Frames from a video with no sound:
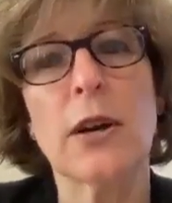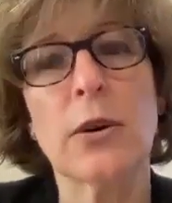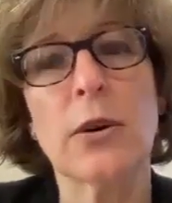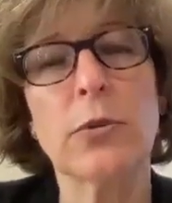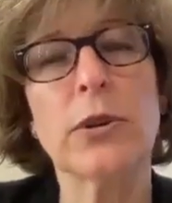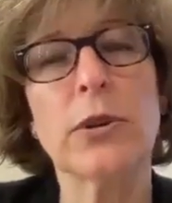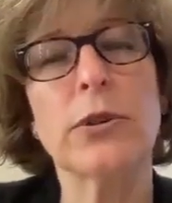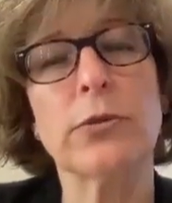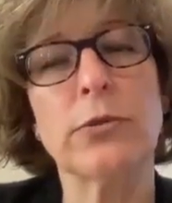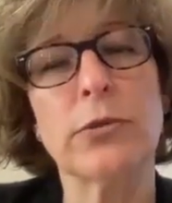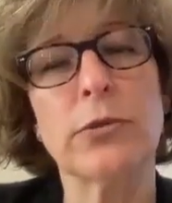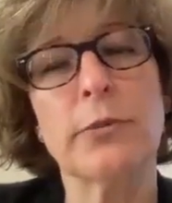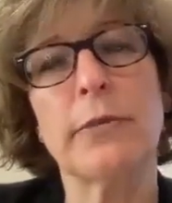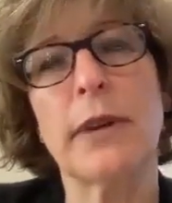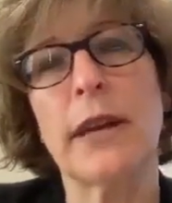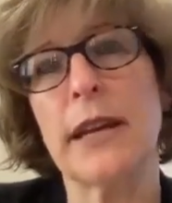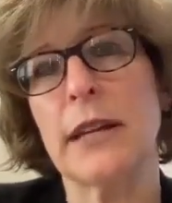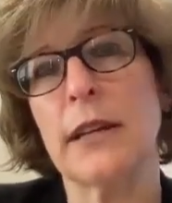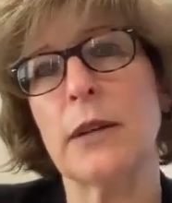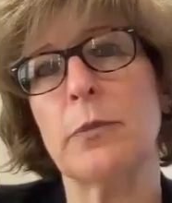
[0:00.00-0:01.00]
will
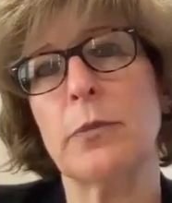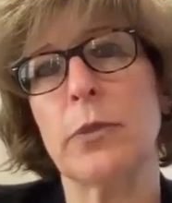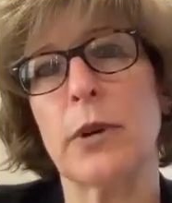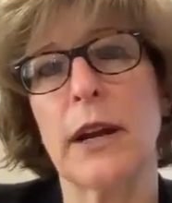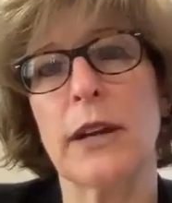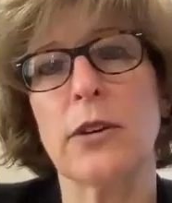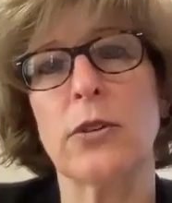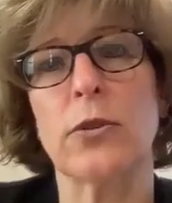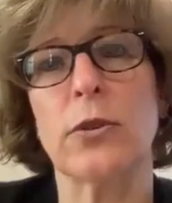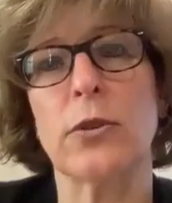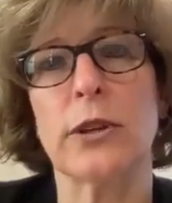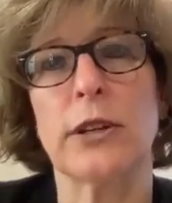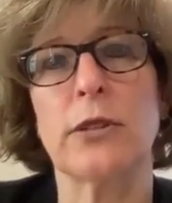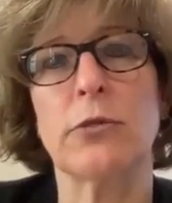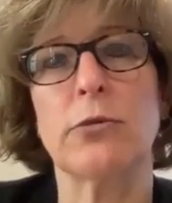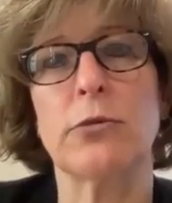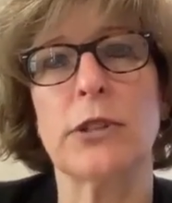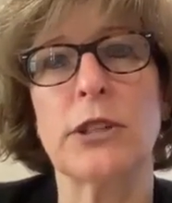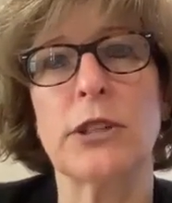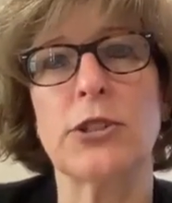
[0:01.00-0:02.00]
remain a
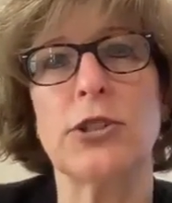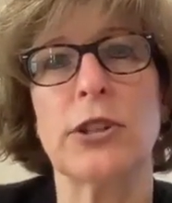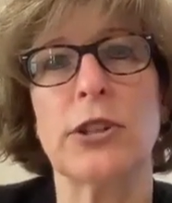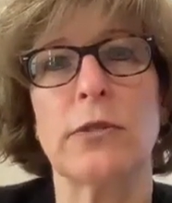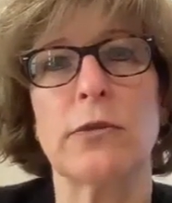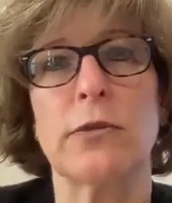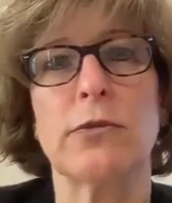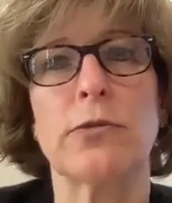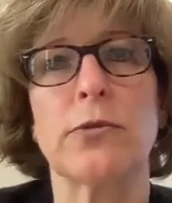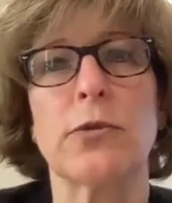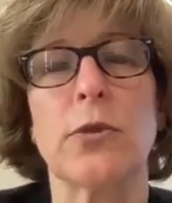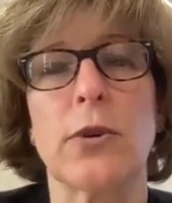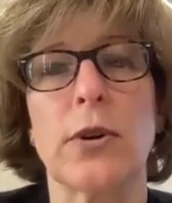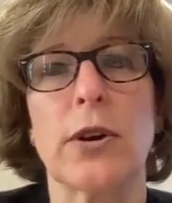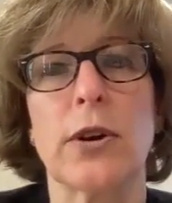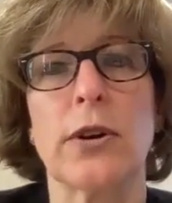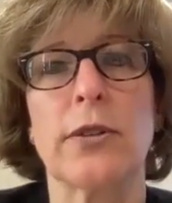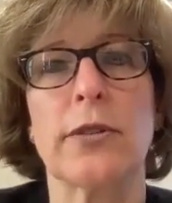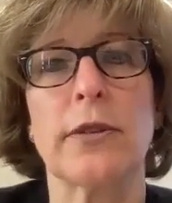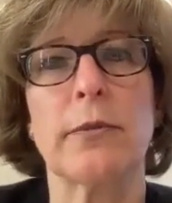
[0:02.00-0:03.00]
priority region
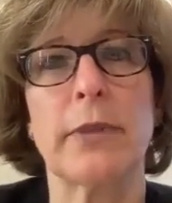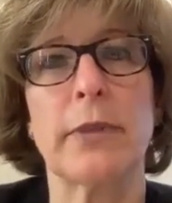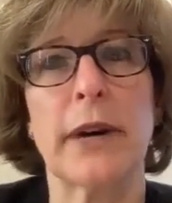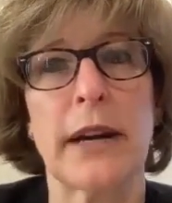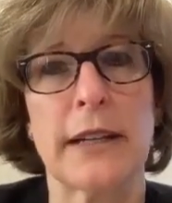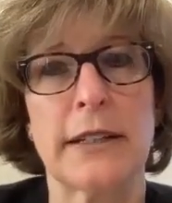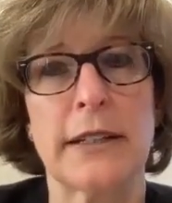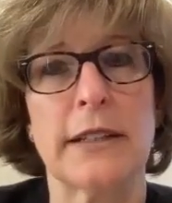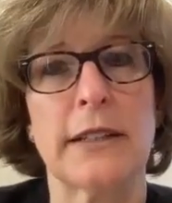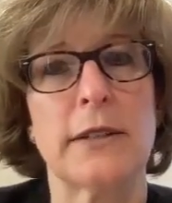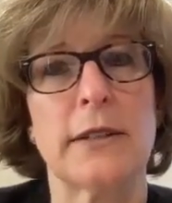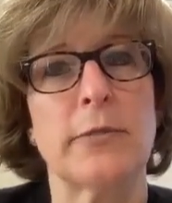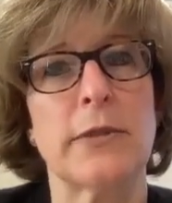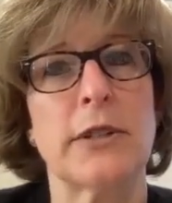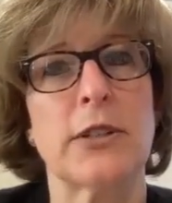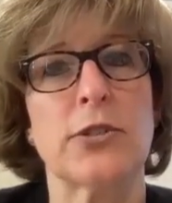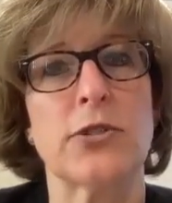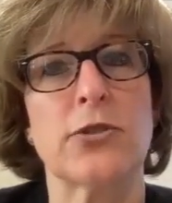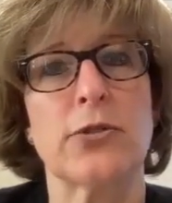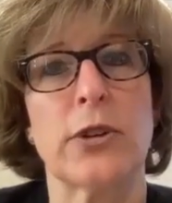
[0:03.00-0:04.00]
for the Biden
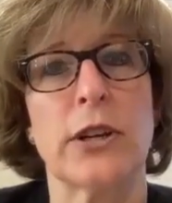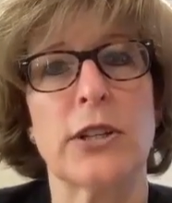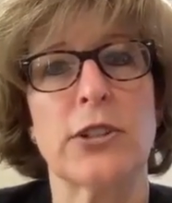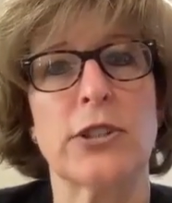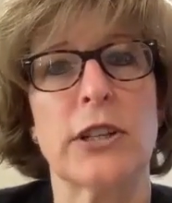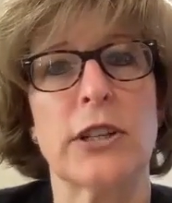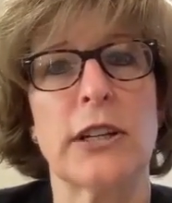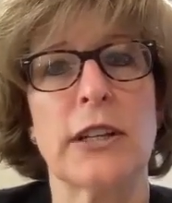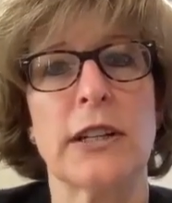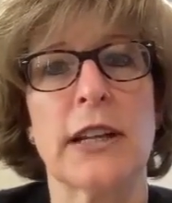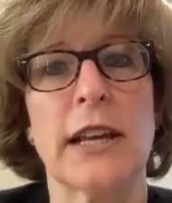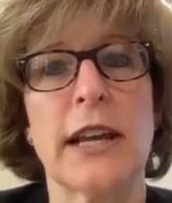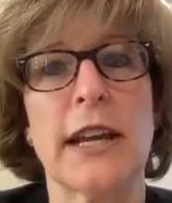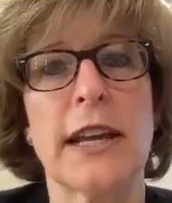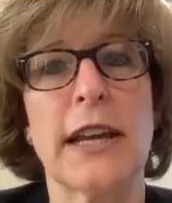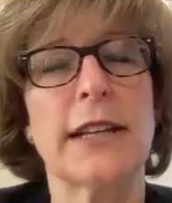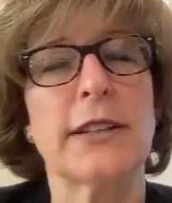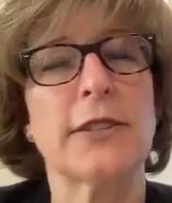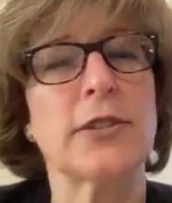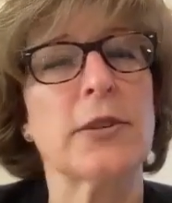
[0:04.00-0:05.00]
administration.
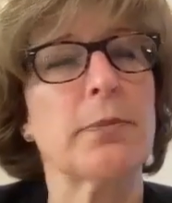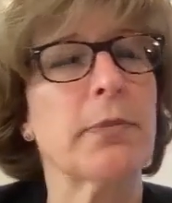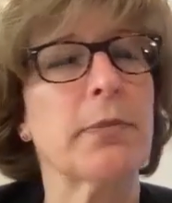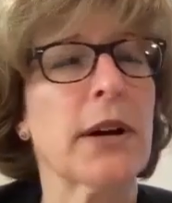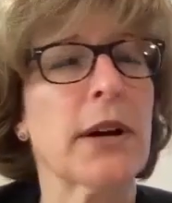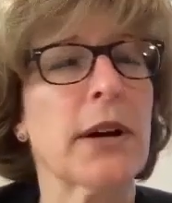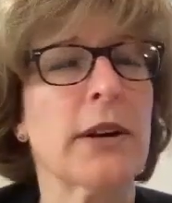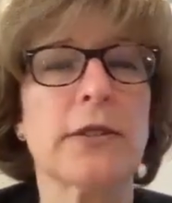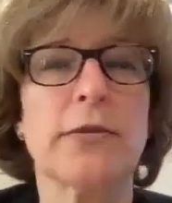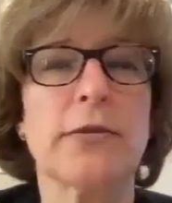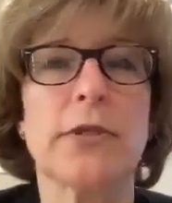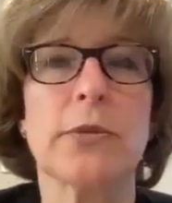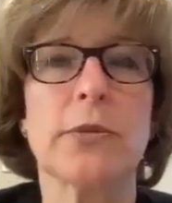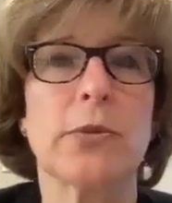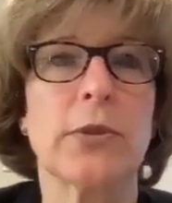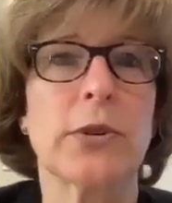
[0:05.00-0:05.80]
It's a part of the